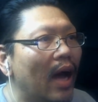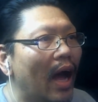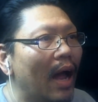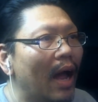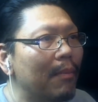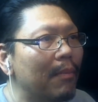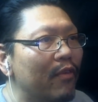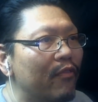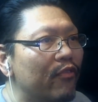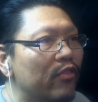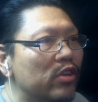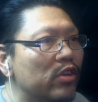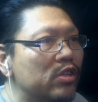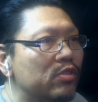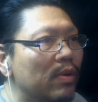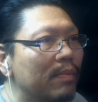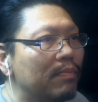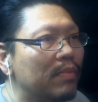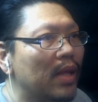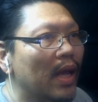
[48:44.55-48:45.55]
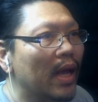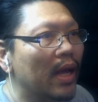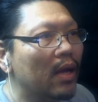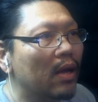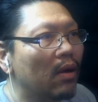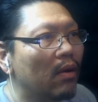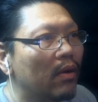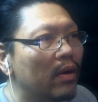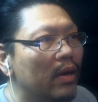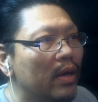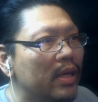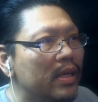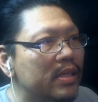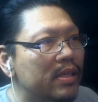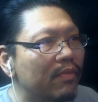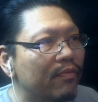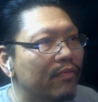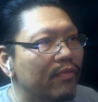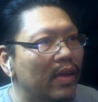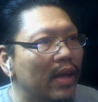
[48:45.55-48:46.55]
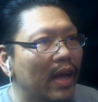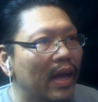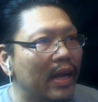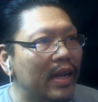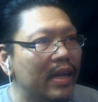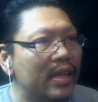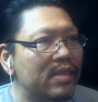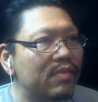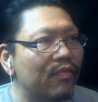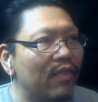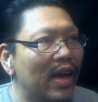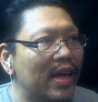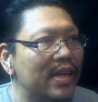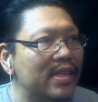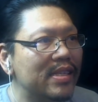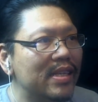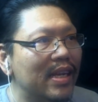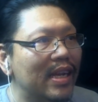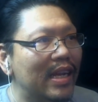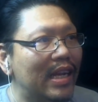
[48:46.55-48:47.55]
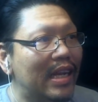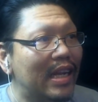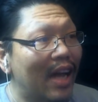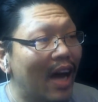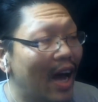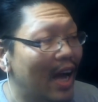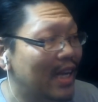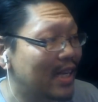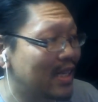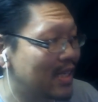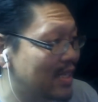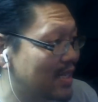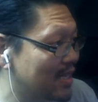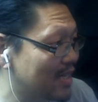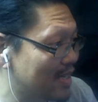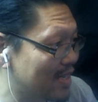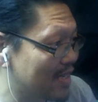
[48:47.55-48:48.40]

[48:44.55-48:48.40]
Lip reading: I have my first shrimp tank going, and it's fascinating. Nice.